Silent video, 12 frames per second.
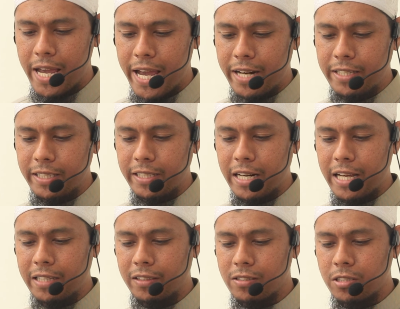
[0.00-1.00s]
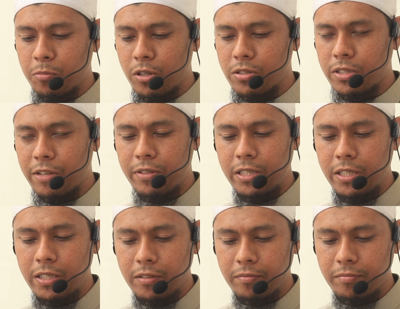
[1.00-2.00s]
Anything that enters the body's
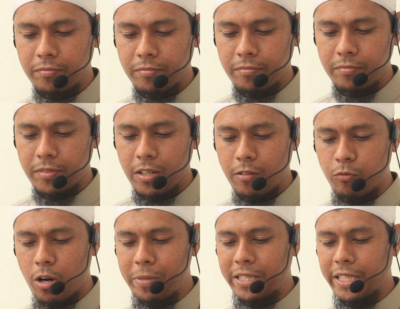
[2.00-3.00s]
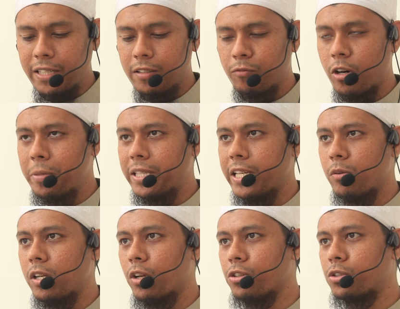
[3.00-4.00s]
cavity, vomiting
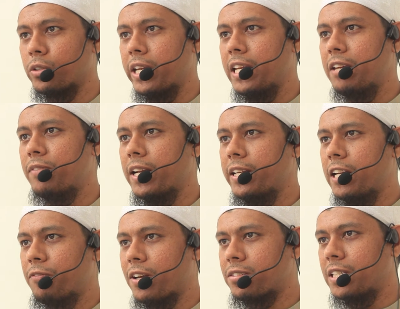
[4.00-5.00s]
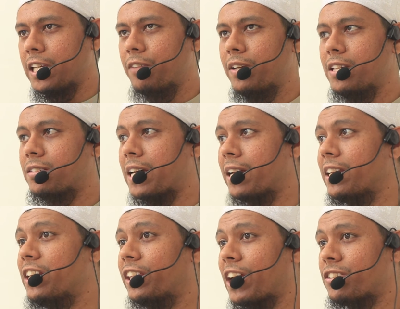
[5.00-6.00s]
will also invalidate fasting if it is
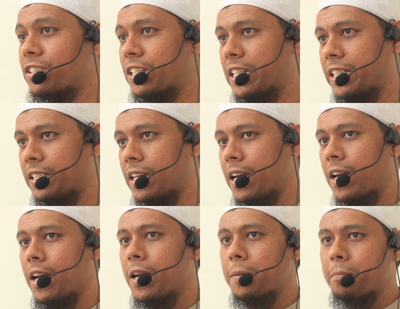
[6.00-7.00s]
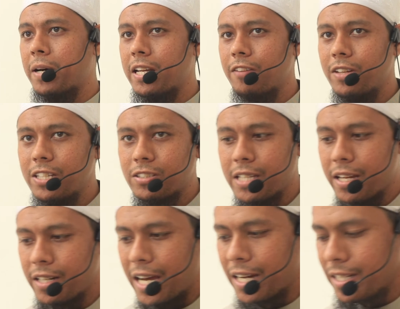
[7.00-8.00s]
done intentionally. But if it is
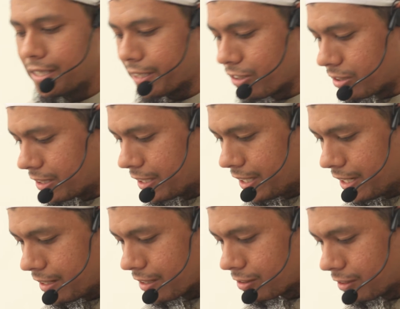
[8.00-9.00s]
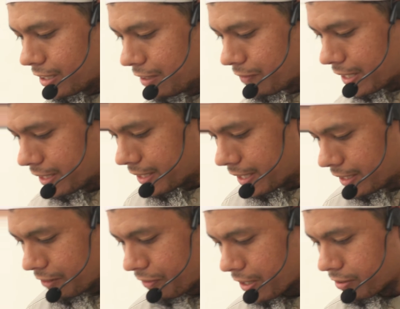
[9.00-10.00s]
done unintentionally, it does not invalidate
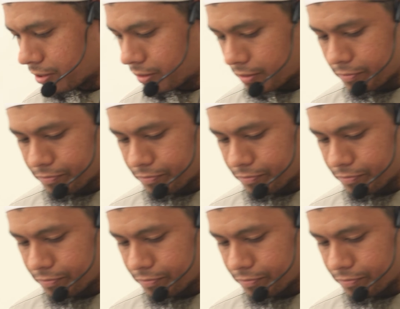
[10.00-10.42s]
the fast.